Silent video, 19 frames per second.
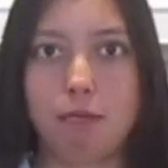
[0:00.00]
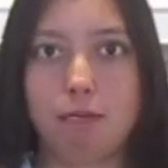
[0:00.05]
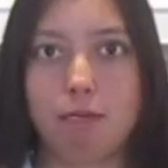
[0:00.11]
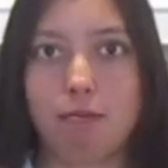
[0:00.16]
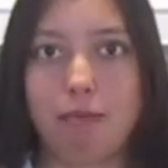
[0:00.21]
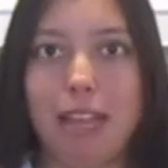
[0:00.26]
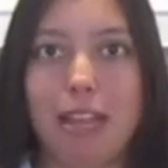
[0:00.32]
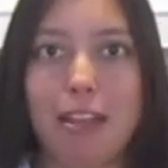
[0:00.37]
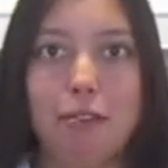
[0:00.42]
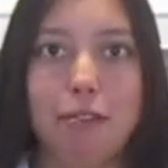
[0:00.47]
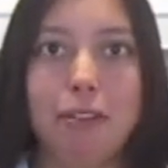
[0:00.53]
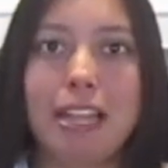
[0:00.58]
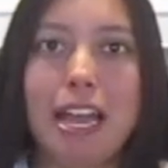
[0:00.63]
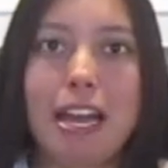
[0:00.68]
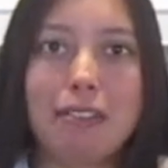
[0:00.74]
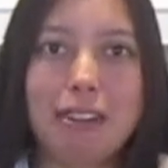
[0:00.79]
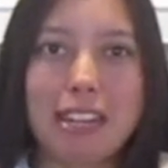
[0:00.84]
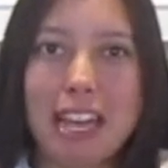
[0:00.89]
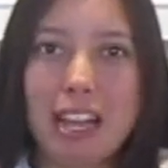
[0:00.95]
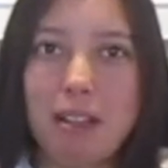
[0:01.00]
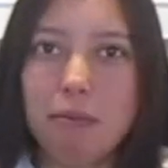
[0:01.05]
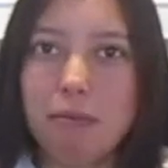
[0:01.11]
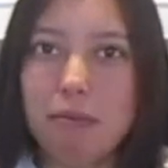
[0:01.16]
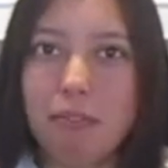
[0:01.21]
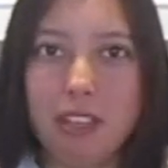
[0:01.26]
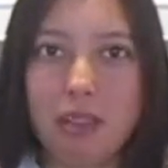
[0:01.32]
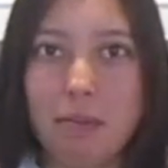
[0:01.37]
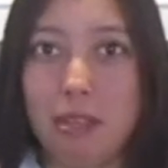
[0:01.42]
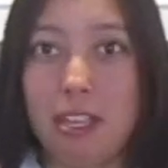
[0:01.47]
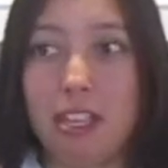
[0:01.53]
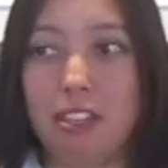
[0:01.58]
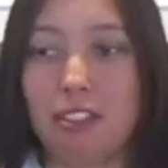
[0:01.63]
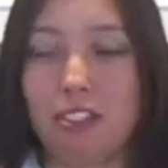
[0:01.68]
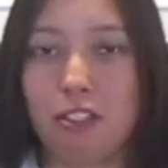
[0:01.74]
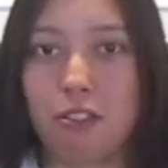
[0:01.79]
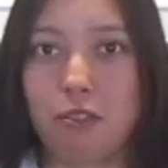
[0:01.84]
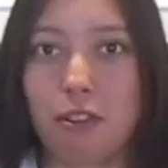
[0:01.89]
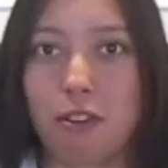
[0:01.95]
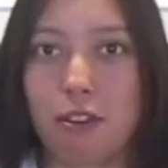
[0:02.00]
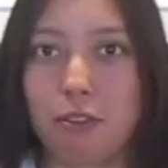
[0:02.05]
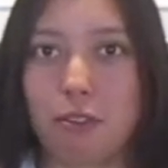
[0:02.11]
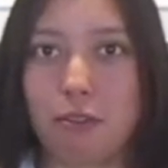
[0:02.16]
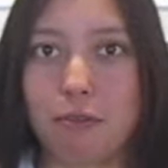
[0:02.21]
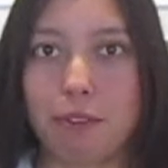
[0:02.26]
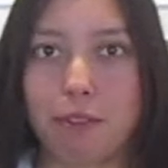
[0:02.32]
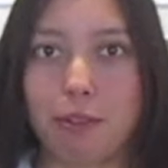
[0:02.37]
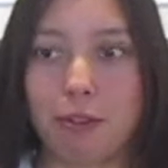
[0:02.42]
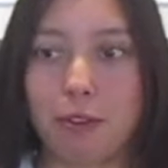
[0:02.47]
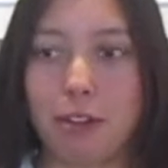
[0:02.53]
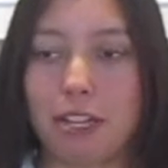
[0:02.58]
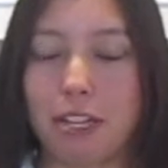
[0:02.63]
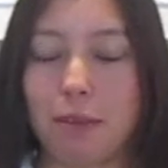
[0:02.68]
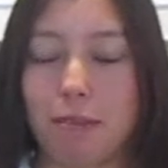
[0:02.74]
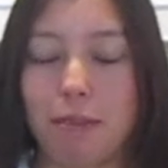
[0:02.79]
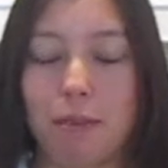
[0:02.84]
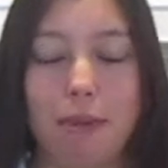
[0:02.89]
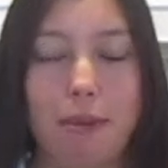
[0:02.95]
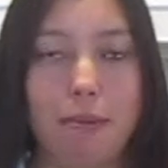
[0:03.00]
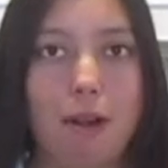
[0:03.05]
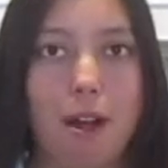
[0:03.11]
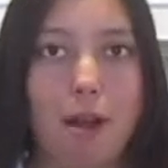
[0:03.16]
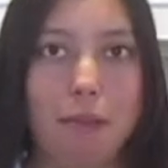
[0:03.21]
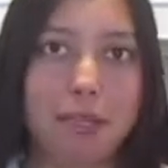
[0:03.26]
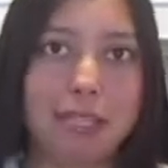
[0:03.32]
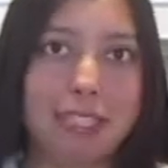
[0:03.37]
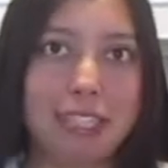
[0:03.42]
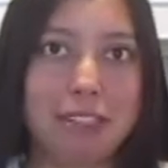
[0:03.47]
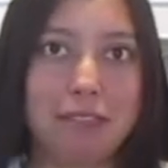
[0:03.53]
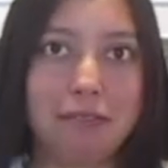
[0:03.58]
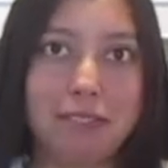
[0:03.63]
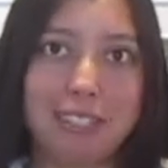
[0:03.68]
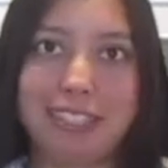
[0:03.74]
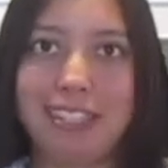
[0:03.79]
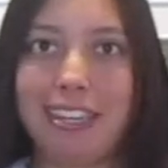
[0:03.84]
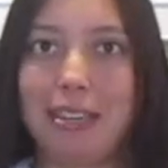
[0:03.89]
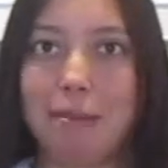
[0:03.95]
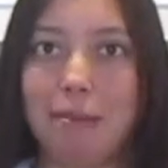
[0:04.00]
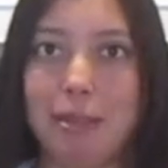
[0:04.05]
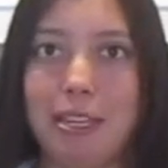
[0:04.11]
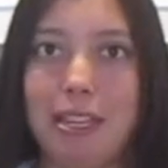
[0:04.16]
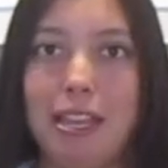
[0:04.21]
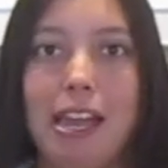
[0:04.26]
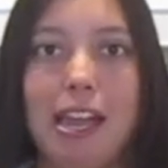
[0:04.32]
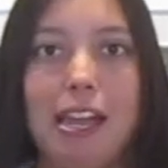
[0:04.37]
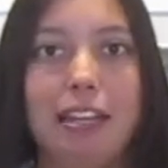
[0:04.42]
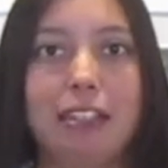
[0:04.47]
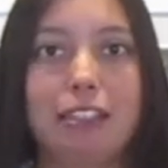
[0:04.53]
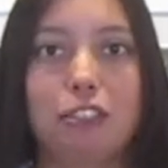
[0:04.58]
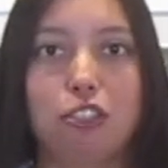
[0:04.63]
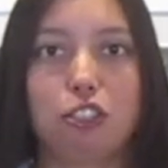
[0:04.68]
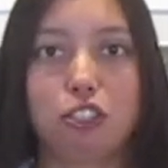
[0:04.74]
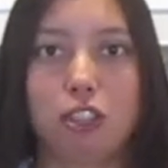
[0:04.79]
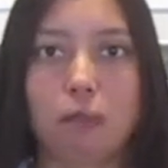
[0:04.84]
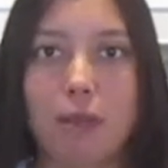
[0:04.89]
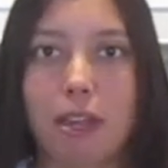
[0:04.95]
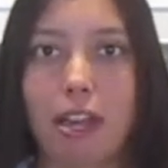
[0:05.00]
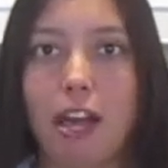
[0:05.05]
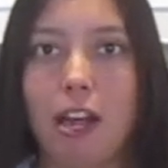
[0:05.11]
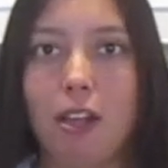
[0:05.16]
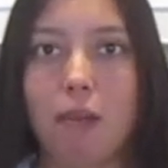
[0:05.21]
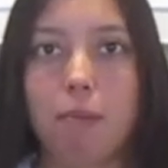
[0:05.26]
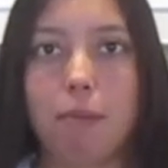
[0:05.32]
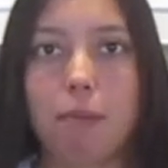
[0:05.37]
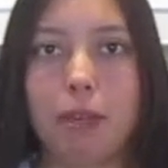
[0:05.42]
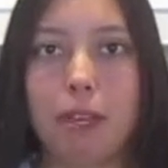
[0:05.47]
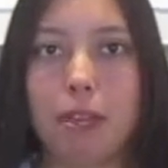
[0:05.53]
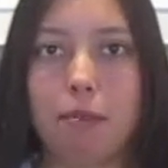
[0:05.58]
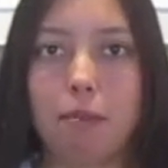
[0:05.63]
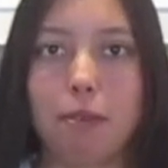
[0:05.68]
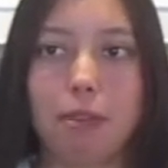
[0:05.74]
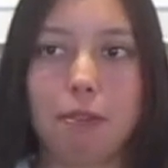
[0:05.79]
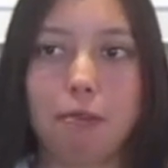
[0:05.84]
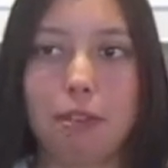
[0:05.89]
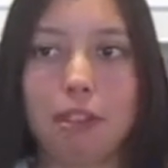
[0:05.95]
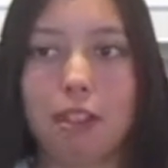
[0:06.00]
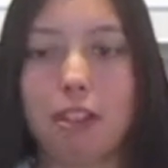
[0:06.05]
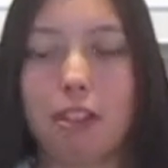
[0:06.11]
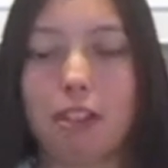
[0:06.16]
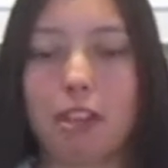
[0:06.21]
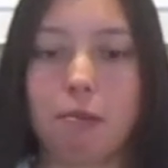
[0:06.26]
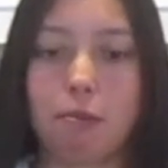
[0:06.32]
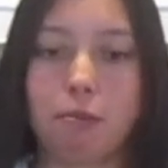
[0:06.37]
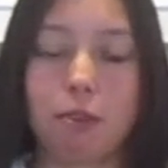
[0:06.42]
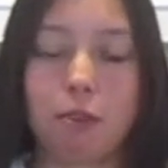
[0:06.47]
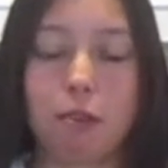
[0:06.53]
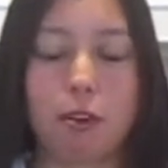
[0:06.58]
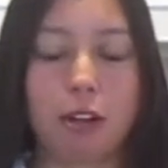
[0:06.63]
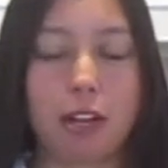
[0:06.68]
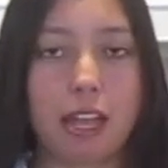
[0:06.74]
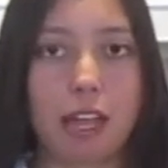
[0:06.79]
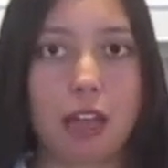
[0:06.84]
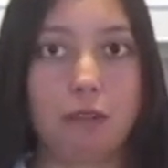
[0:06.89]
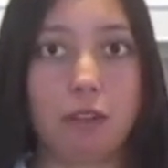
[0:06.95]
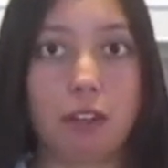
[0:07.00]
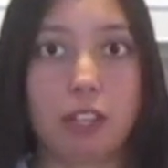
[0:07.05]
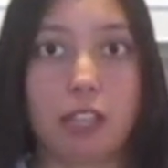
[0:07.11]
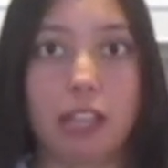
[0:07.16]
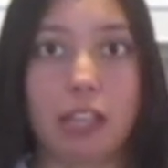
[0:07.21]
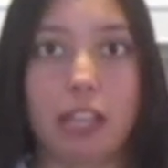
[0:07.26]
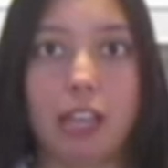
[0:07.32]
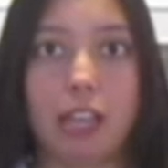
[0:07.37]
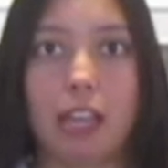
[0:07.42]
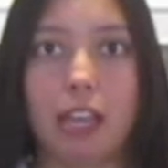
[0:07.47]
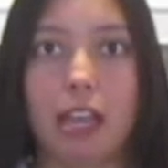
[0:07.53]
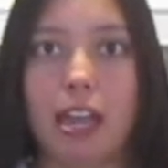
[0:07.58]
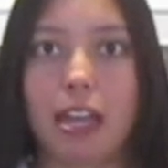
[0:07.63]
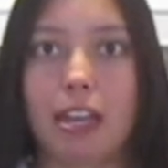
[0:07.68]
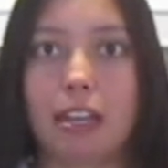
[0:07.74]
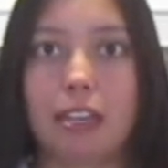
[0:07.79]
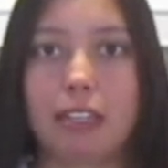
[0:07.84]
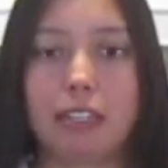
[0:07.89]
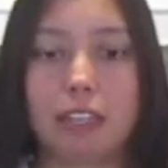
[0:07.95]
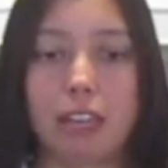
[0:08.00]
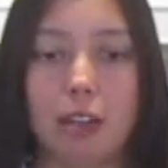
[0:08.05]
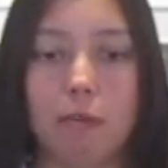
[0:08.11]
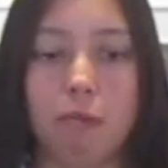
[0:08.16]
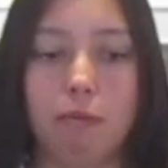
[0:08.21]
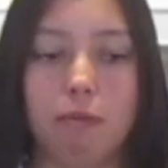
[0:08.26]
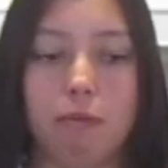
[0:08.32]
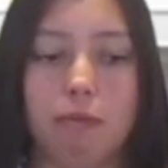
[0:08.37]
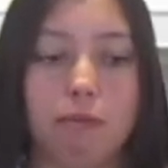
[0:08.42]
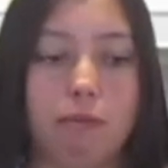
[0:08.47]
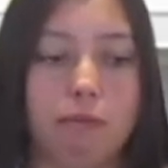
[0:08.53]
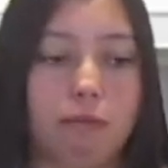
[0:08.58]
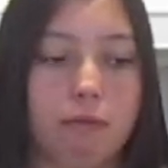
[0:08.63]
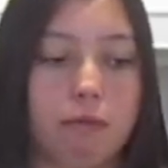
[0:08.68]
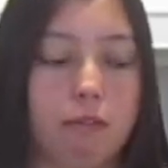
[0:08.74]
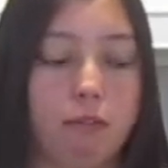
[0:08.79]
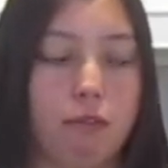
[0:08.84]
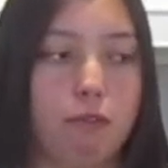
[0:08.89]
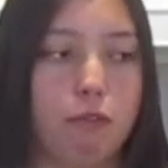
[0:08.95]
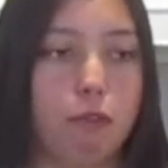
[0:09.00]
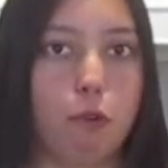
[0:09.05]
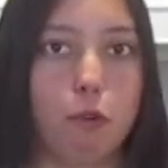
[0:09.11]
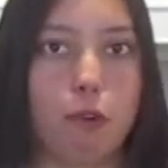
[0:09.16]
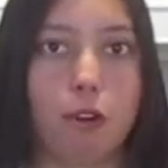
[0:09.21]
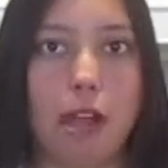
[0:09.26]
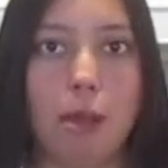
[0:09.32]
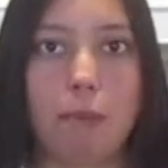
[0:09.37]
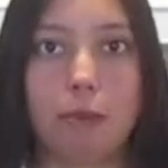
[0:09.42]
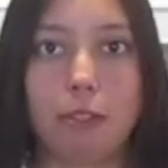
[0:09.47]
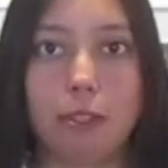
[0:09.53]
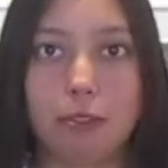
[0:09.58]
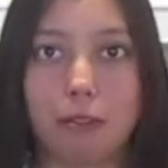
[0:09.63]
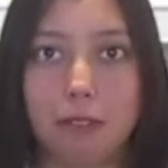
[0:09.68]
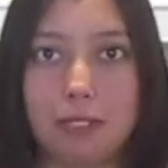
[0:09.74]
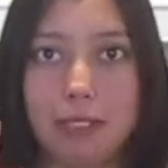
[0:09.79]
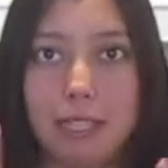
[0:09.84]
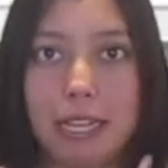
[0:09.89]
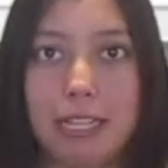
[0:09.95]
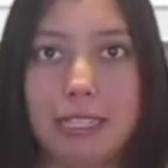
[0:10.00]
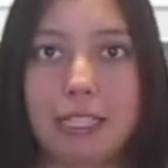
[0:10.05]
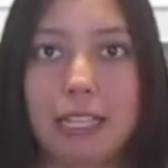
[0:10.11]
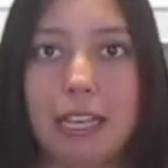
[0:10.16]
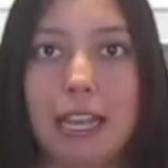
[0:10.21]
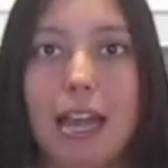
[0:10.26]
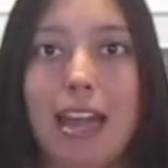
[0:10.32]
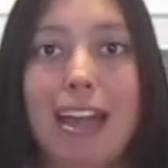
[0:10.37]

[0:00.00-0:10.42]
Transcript: I don't really have any help filming or recording, but my mom is here visiting me. So she'll be helping me with recording everything and for episode 6.